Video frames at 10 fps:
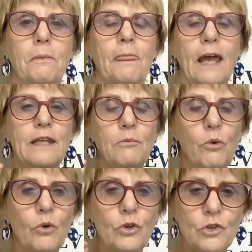And the
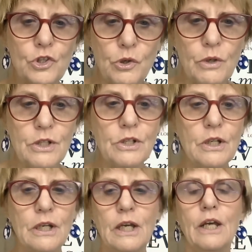more you do it,
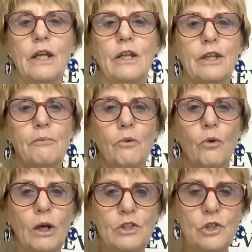the
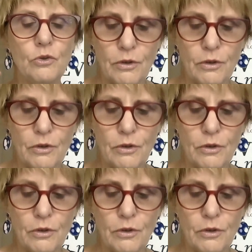more children